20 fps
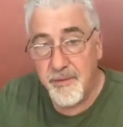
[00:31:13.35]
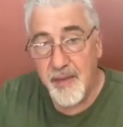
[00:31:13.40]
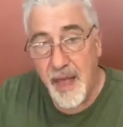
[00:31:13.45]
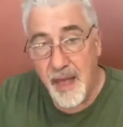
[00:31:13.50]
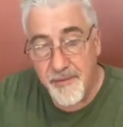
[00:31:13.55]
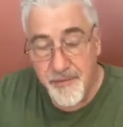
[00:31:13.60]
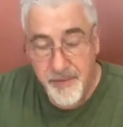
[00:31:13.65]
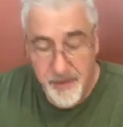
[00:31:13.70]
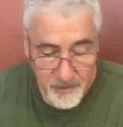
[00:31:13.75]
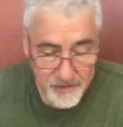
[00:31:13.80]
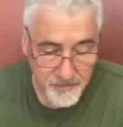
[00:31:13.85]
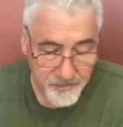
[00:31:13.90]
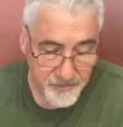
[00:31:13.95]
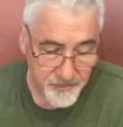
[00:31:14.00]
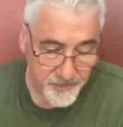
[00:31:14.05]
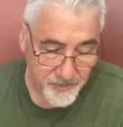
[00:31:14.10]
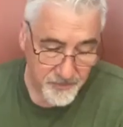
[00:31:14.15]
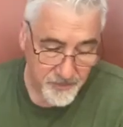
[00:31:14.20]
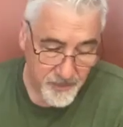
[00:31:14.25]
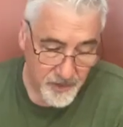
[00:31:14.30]
heaven
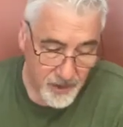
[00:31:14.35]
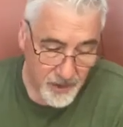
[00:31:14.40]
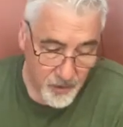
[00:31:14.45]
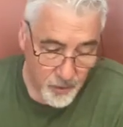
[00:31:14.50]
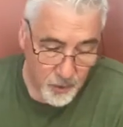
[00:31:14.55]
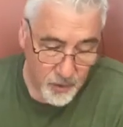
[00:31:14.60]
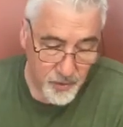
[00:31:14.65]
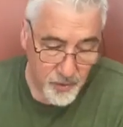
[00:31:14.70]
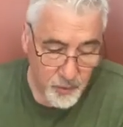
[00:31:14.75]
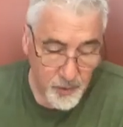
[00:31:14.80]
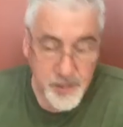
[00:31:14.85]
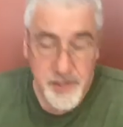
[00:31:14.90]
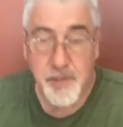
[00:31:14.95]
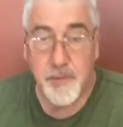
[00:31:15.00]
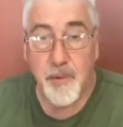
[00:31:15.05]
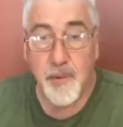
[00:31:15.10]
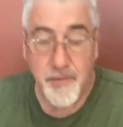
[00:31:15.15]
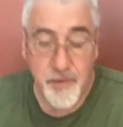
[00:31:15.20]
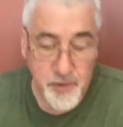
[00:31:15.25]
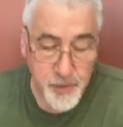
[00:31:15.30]
or the
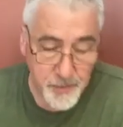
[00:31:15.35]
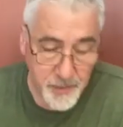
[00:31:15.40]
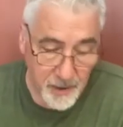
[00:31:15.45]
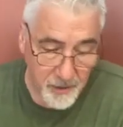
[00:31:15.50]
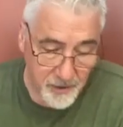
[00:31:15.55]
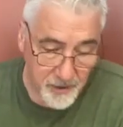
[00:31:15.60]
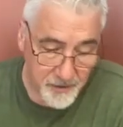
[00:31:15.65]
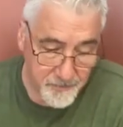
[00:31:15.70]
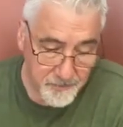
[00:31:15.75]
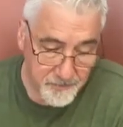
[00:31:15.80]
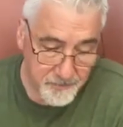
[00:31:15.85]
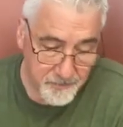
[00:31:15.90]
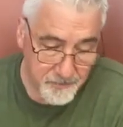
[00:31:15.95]
wisdom of the Spirit.